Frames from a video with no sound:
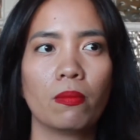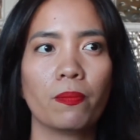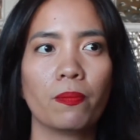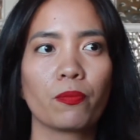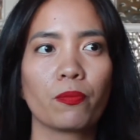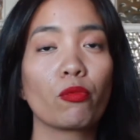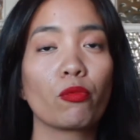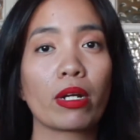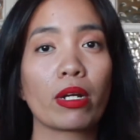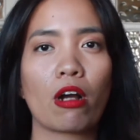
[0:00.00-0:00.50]

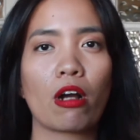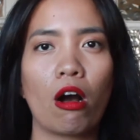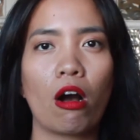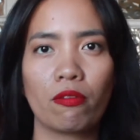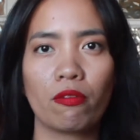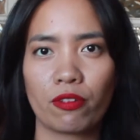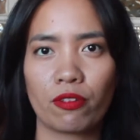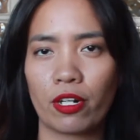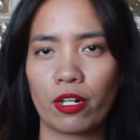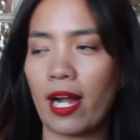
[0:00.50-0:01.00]

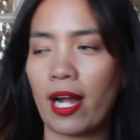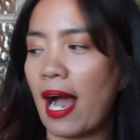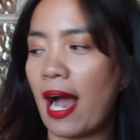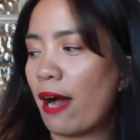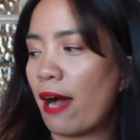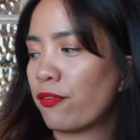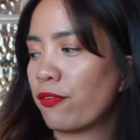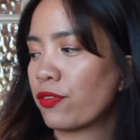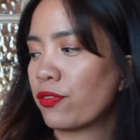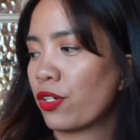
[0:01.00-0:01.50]
recover
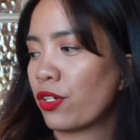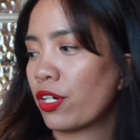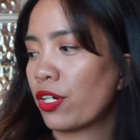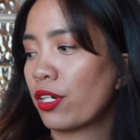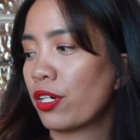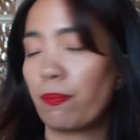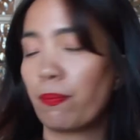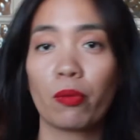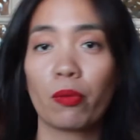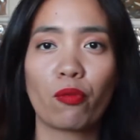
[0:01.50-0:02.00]

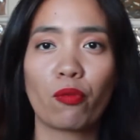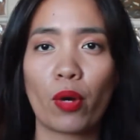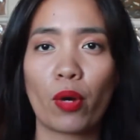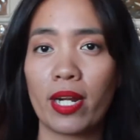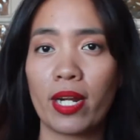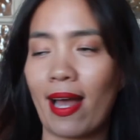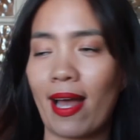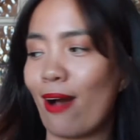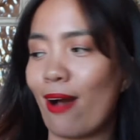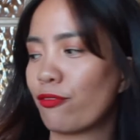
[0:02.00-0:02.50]
before
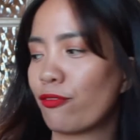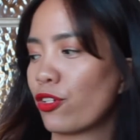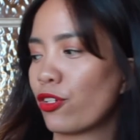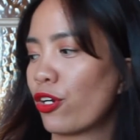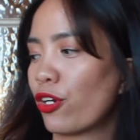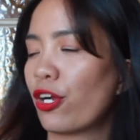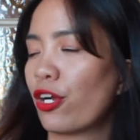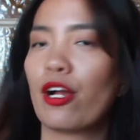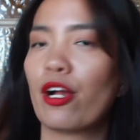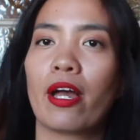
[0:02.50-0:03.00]
and
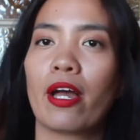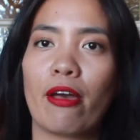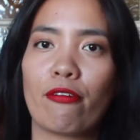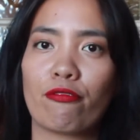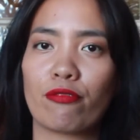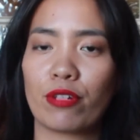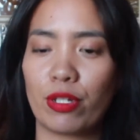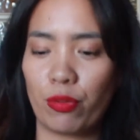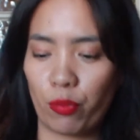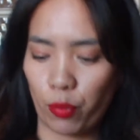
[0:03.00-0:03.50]
after
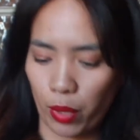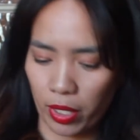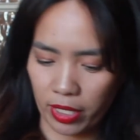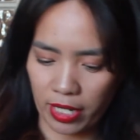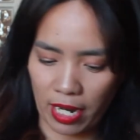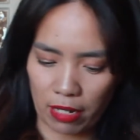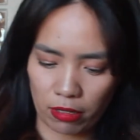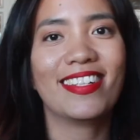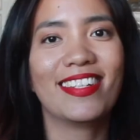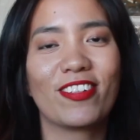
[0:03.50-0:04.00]
every
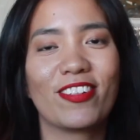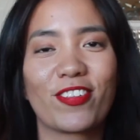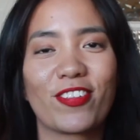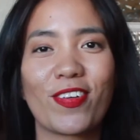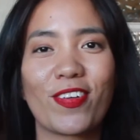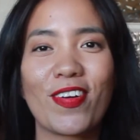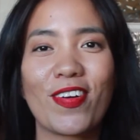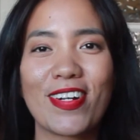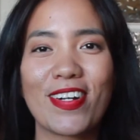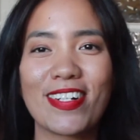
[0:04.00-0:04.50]
workout. Of
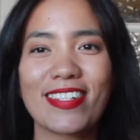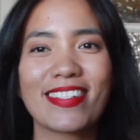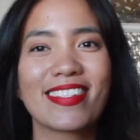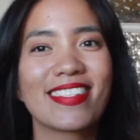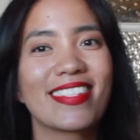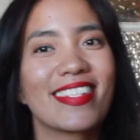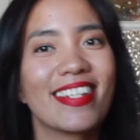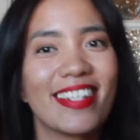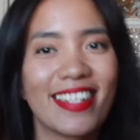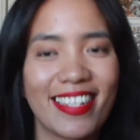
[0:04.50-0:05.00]

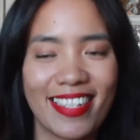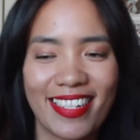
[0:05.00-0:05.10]
course,